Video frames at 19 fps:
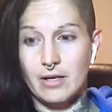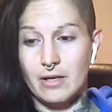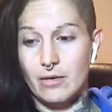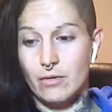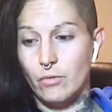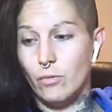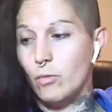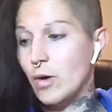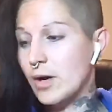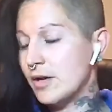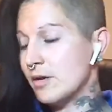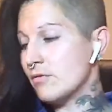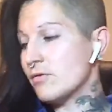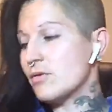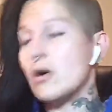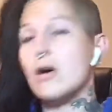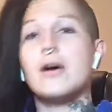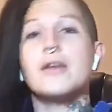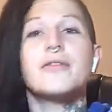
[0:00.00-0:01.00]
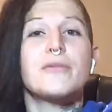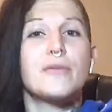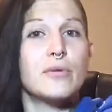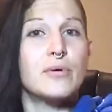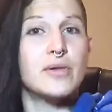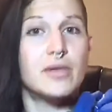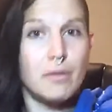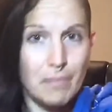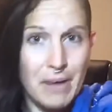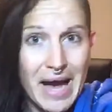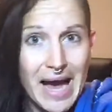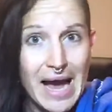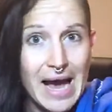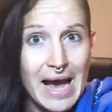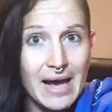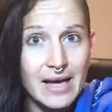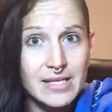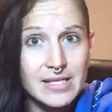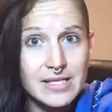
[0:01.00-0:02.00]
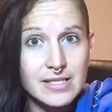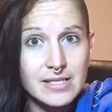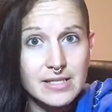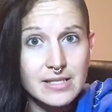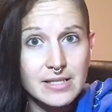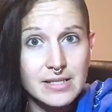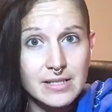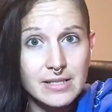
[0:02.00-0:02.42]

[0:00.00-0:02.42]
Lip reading: what you've gone through in the past,